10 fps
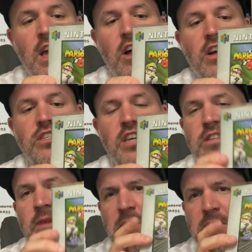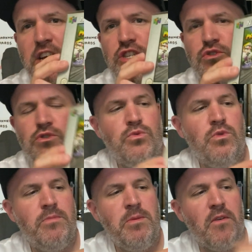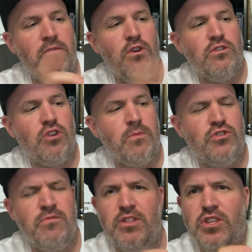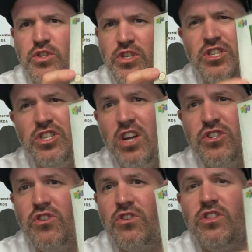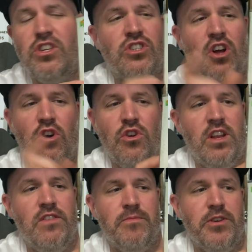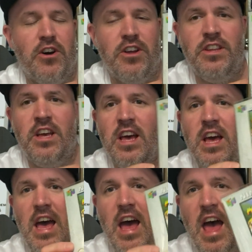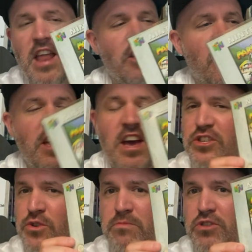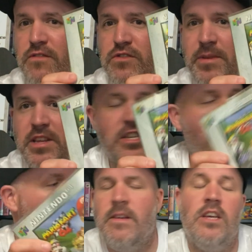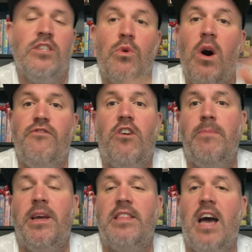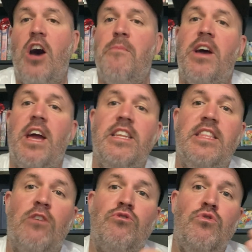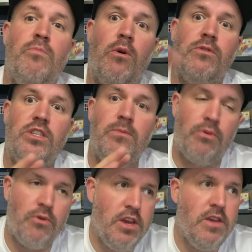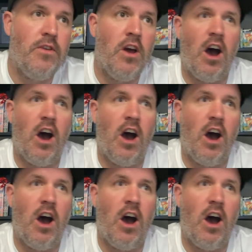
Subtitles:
Like I said, player's choice wouldn't be my first option, but this is in such good condition, I couldn't leave them behind. And yeah, so I'm chuffed to pick this up. So after I'd picked that up, I headed down to Pontypridd.